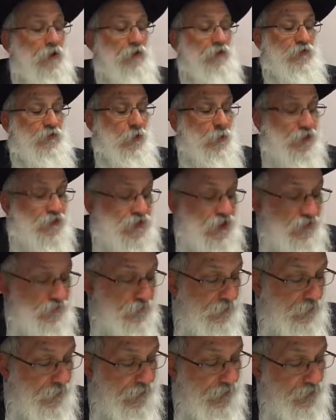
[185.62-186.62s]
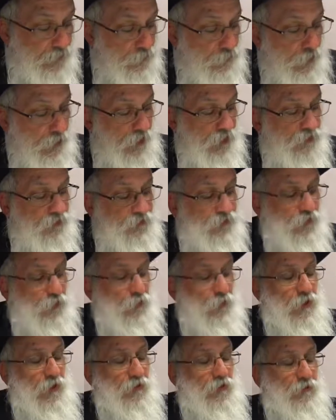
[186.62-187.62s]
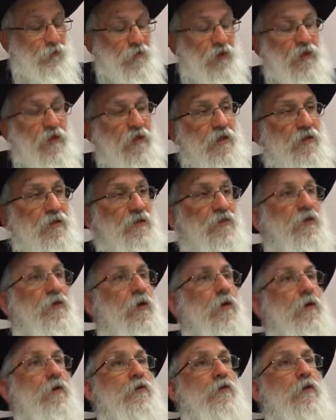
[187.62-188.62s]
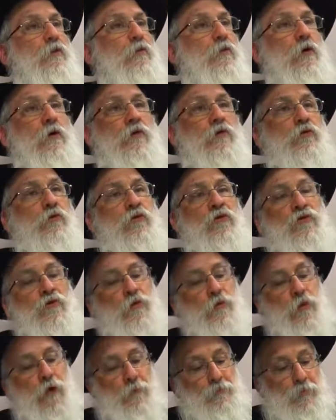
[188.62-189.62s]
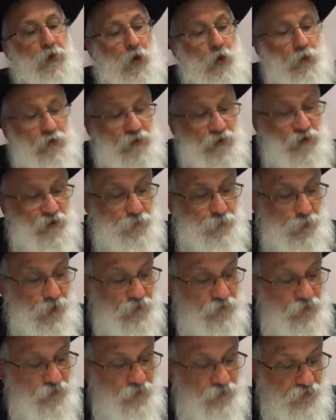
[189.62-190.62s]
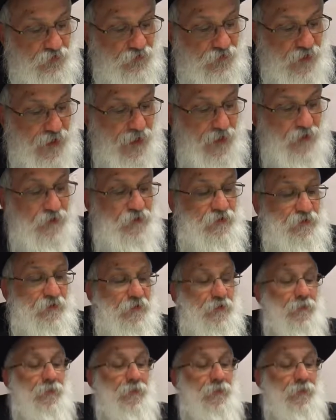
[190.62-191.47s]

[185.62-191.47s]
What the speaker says: So whichever way it was, whether it is the world was corrupt only in the presence of God,